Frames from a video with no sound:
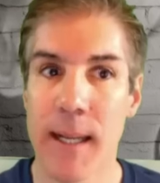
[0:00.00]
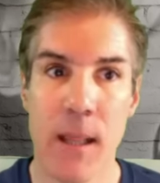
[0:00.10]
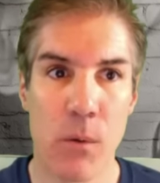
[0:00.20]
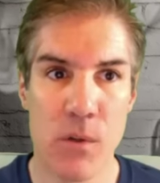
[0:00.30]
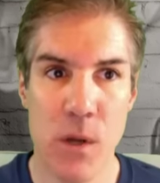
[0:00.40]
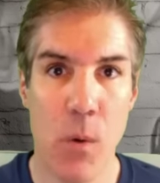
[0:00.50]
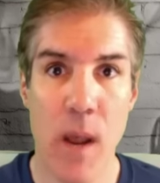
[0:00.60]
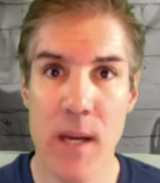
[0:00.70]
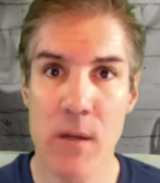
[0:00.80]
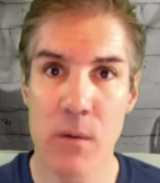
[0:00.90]
And there was no
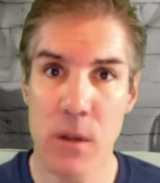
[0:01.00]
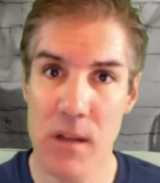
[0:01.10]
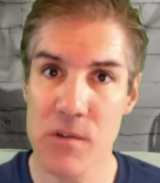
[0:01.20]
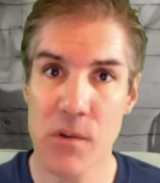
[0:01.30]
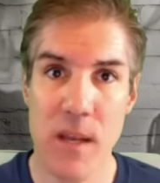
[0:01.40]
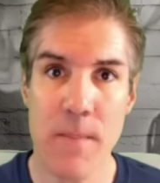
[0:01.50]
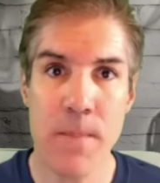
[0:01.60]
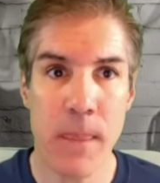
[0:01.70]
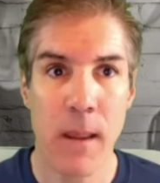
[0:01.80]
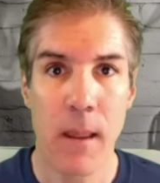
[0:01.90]
way to cluster them.